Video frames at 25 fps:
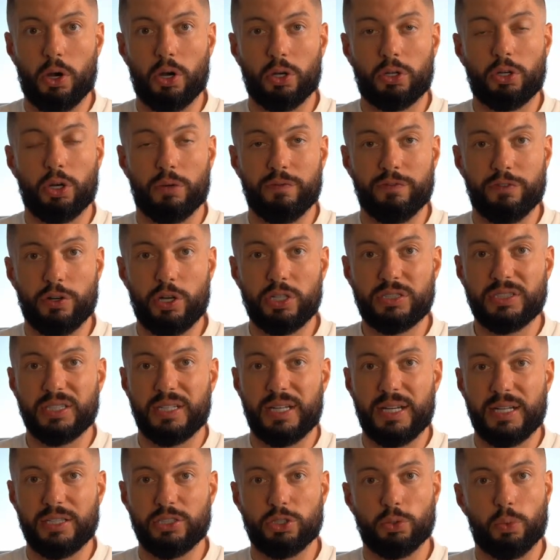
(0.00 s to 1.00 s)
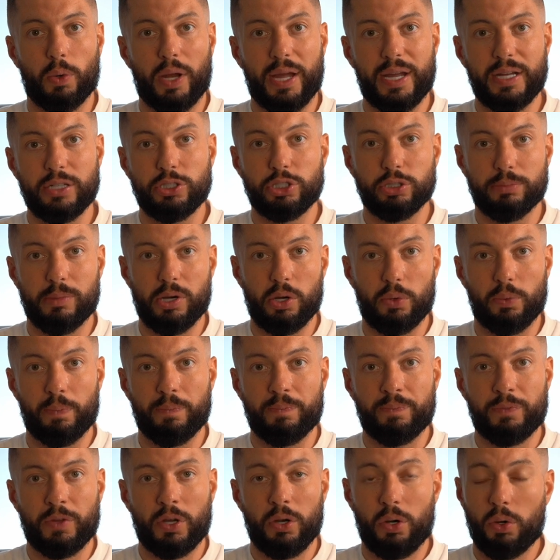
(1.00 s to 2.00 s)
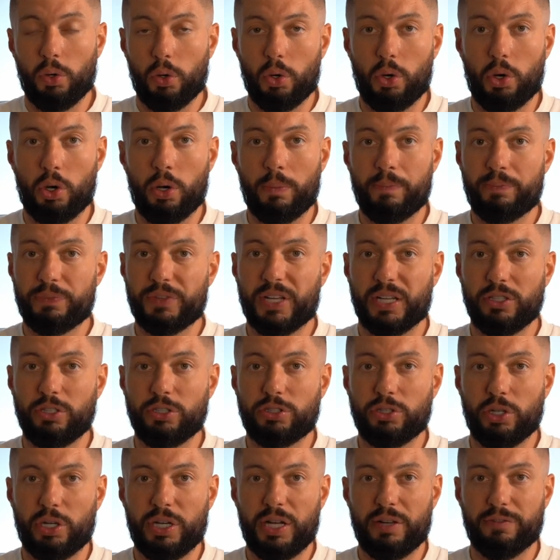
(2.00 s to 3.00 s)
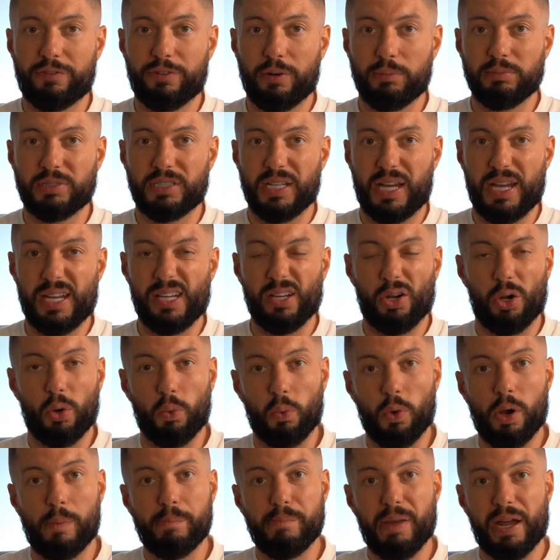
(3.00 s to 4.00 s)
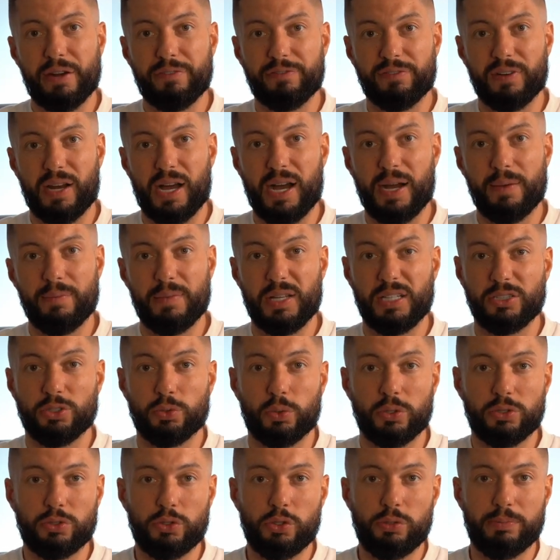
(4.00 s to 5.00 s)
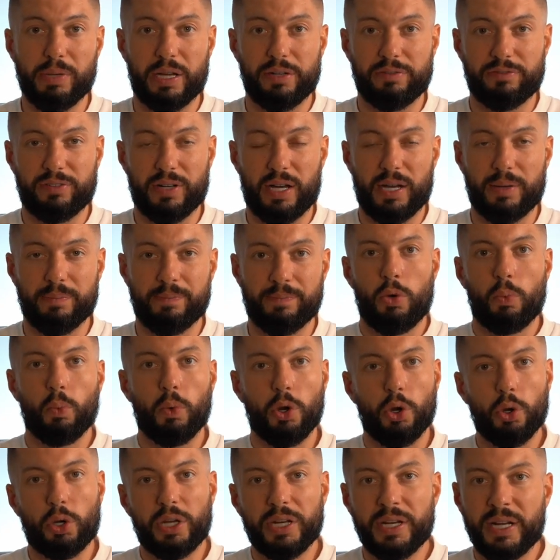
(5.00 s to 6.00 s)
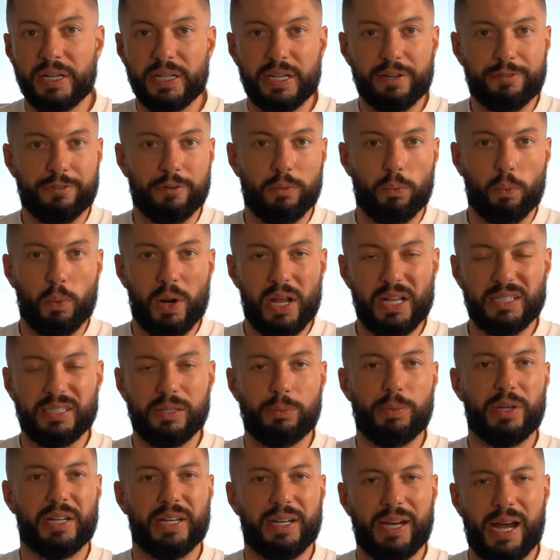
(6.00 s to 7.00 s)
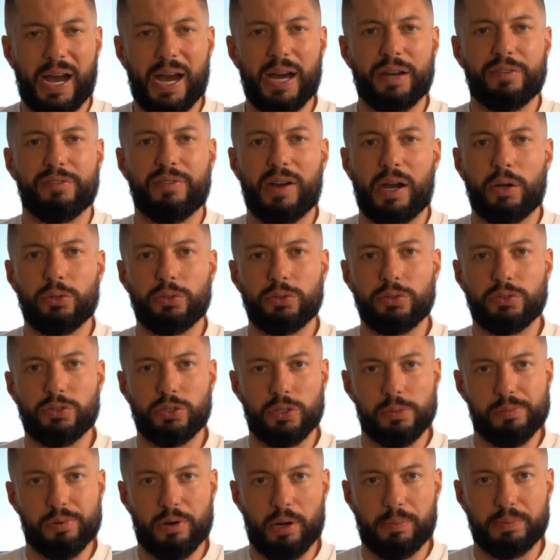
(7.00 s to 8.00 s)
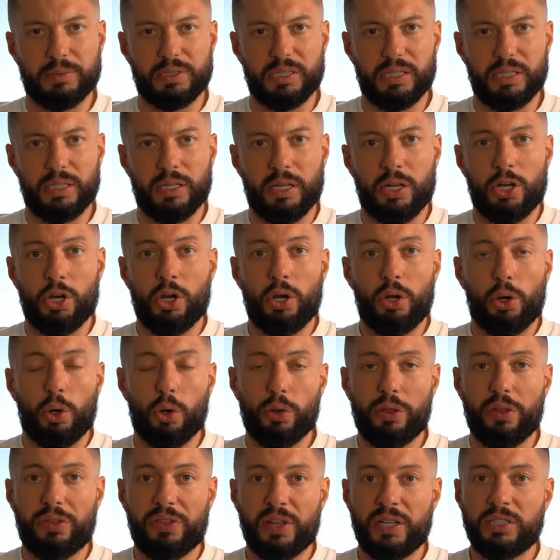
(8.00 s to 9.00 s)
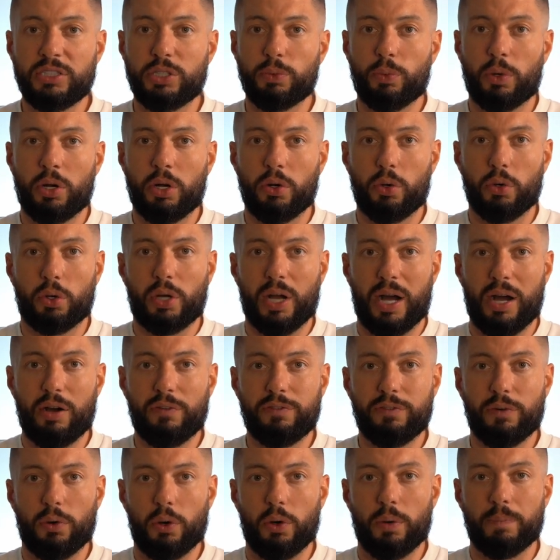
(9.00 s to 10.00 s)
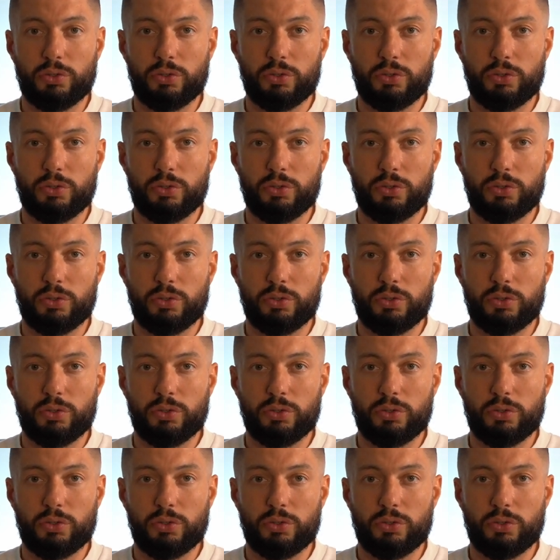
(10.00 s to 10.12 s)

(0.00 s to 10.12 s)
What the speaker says: are converting it into a HMO? Or can you turn it from, say, a 1-bed flat into a 2-bed flat? We're looking at different ways that we can add value to the property. Other things you want to look out for,